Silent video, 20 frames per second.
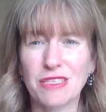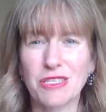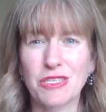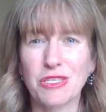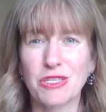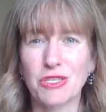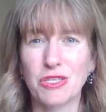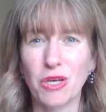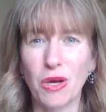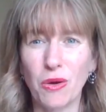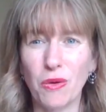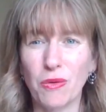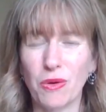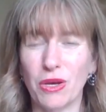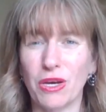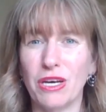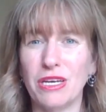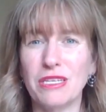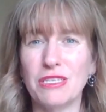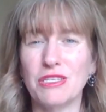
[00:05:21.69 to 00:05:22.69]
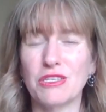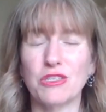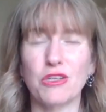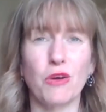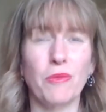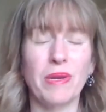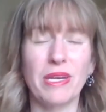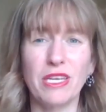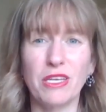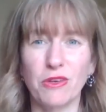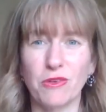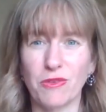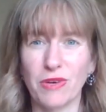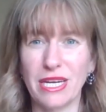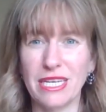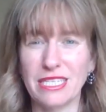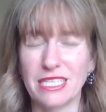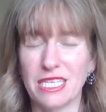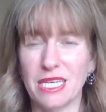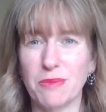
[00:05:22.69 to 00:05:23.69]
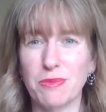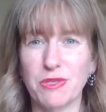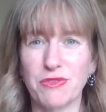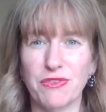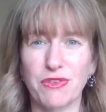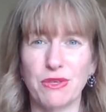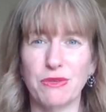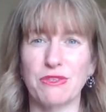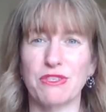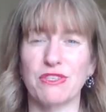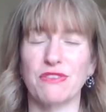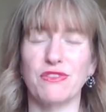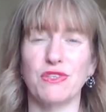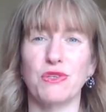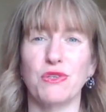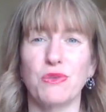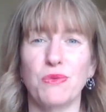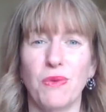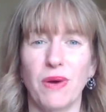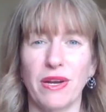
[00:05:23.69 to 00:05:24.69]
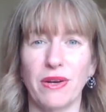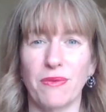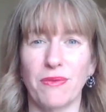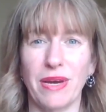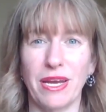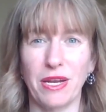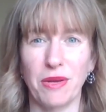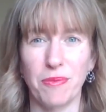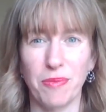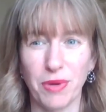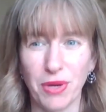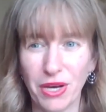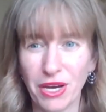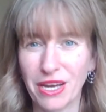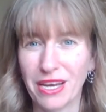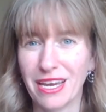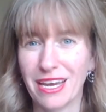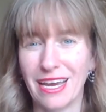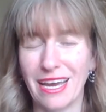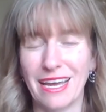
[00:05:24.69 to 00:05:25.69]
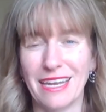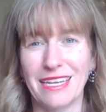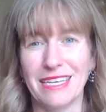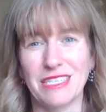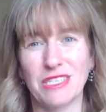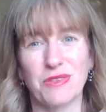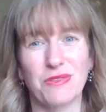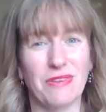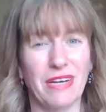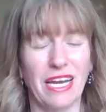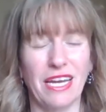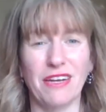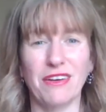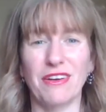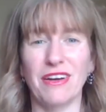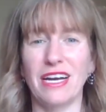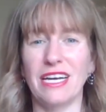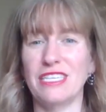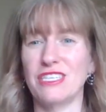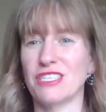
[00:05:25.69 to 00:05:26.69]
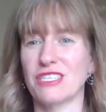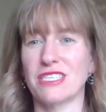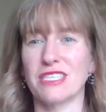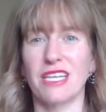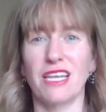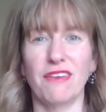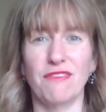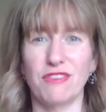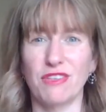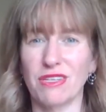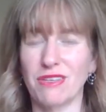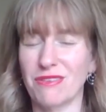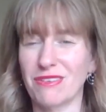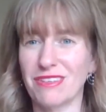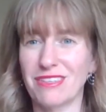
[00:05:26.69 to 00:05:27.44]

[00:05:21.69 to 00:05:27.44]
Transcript: So good. So many great tips for those of you who want to write a book. And as a writer, I just loved